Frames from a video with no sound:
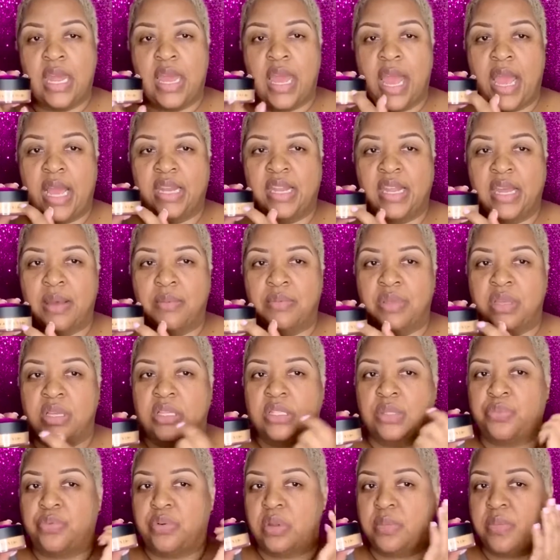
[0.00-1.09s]
I dab this
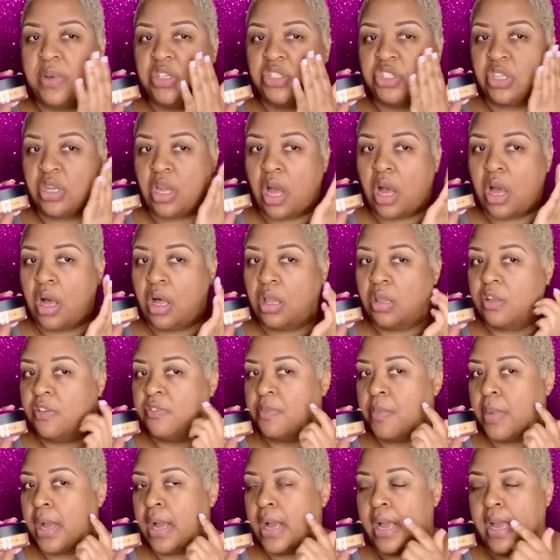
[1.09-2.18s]
pretty much in all of
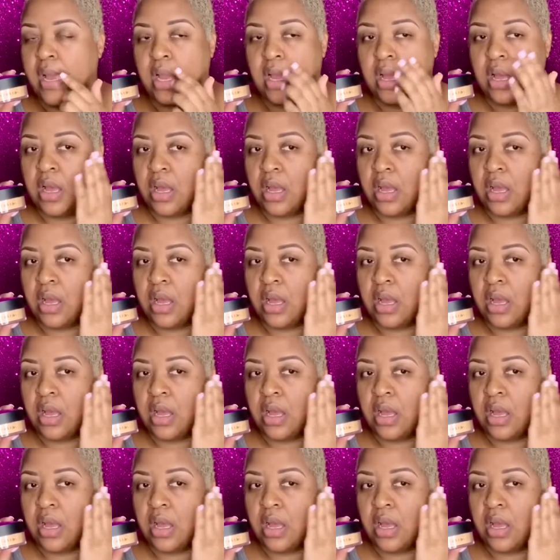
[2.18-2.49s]
my